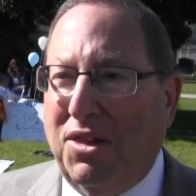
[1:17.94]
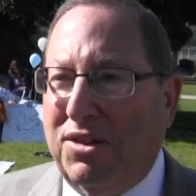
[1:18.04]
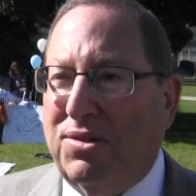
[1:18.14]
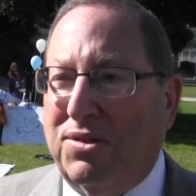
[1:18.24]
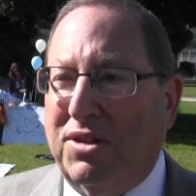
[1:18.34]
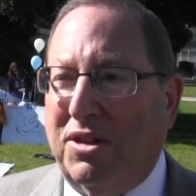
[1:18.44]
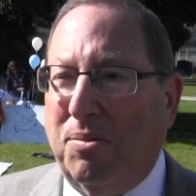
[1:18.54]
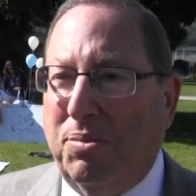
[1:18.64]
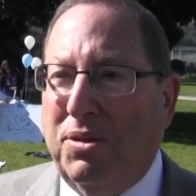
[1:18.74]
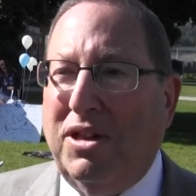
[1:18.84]
This was a
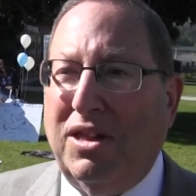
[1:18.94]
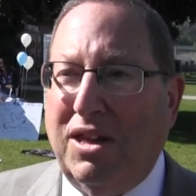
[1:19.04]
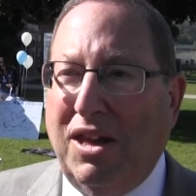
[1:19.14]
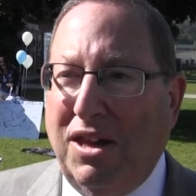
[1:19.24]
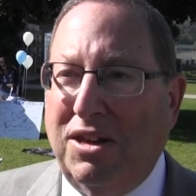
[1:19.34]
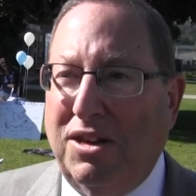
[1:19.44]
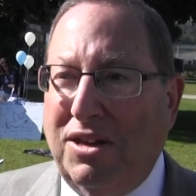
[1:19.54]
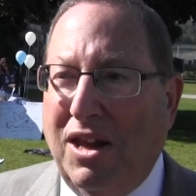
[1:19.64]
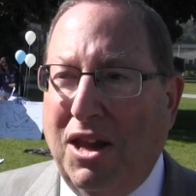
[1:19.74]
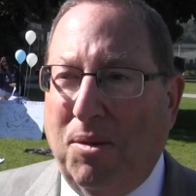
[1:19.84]
completely
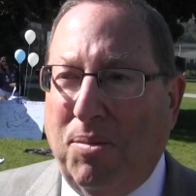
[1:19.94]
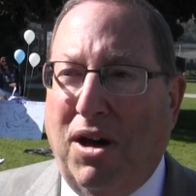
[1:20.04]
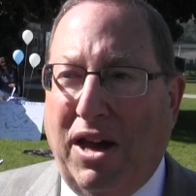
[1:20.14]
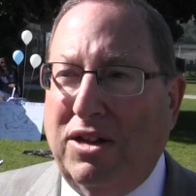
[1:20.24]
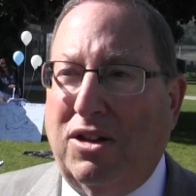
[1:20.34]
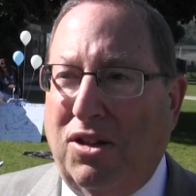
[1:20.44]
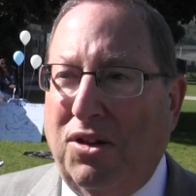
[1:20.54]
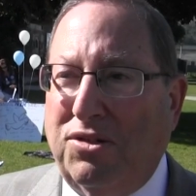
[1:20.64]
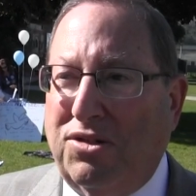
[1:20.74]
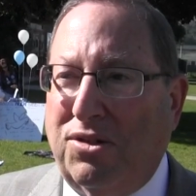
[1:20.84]
hidden, behind
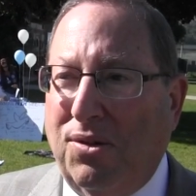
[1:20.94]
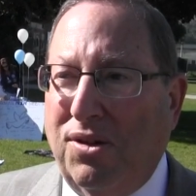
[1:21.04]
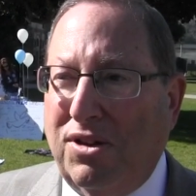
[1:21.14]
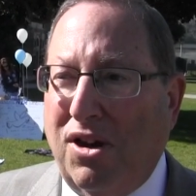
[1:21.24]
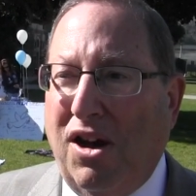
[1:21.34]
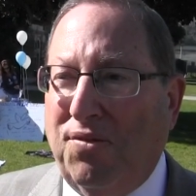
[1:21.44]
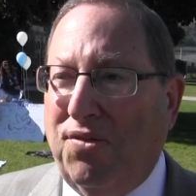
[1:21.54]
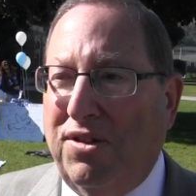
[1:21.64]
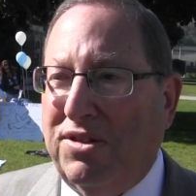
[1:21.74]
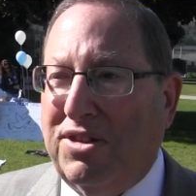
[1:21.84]
closed door
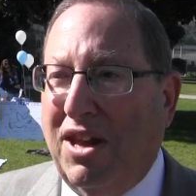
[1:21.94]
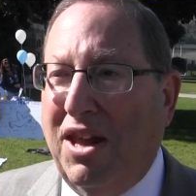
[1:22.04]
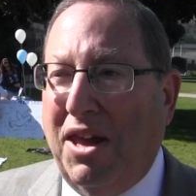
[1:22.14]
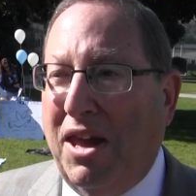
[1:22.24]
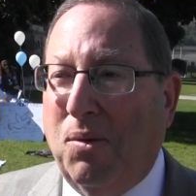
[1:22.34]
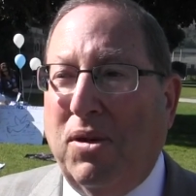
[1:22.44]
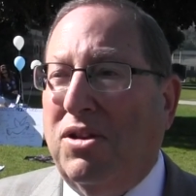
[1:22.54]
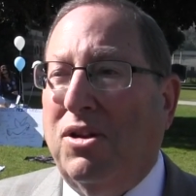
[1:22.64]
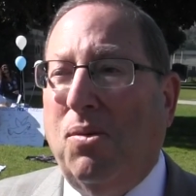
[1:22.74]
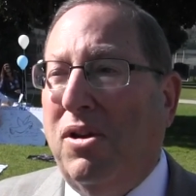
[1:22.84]
conference, and we
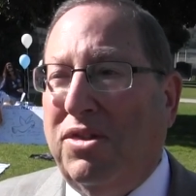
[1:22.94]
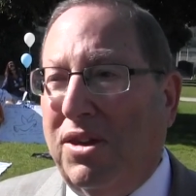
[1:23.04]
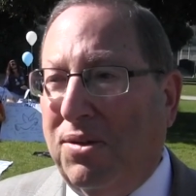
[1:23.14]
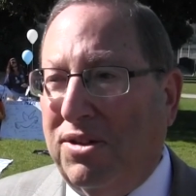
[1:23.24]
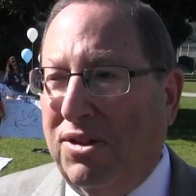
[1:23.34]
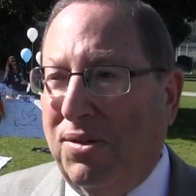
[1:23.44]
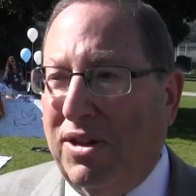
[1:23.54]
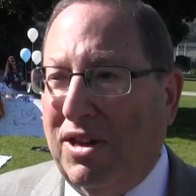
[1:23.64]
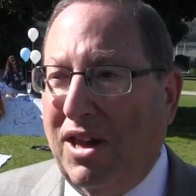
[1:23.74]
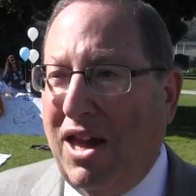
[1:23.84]
don't know what they were doing.